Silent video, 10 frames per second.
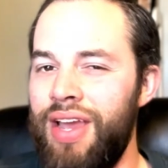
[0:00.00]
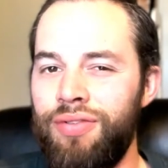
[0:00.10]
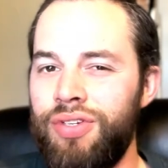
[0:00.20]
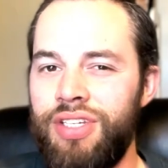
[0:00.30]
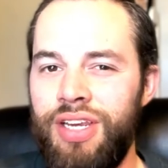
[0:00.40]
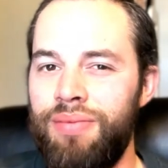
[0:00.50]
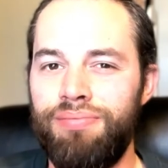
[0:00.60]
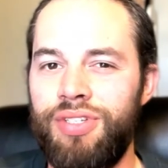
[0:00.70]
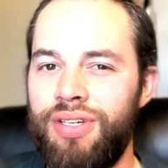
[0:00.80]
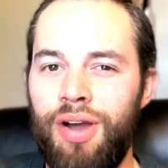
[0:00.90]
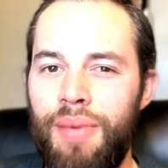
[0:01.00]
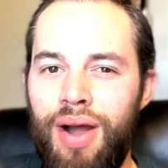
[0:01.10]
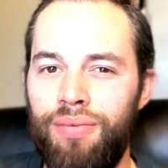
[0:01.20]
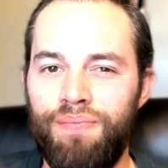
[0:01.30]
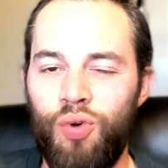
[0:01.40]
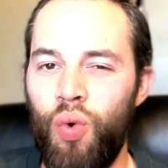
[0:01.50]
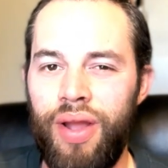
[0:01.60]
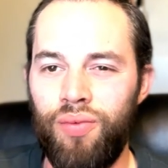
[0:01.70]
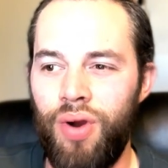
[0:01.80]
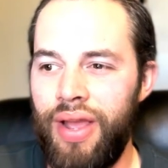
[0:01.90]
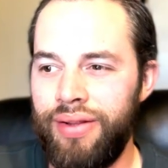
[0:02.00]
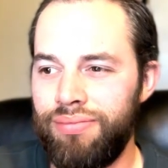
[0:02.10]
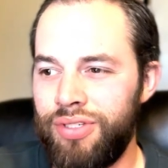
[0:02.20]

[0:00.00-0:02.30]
never seemed to come out quite right.